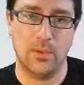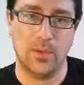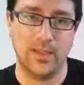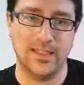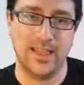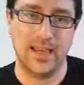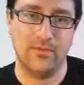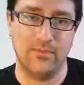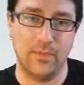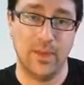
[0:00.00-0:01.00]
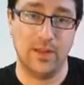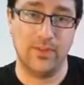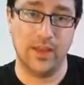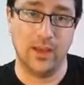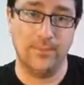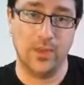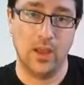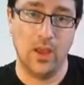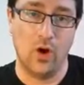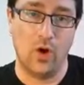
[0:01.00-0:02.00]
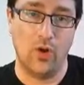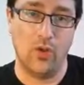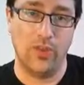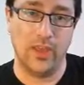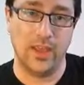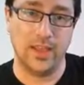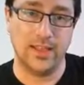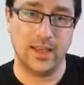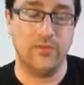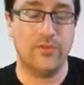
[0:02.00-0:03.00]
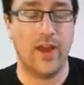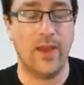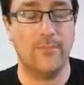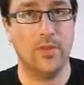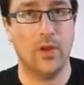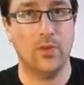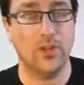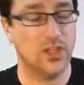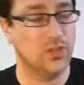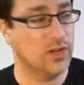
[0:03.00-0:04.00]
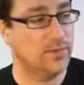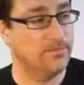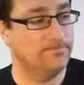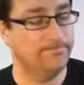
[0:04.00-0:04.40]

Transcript: my middle finger on the 2nd fret on the G string, and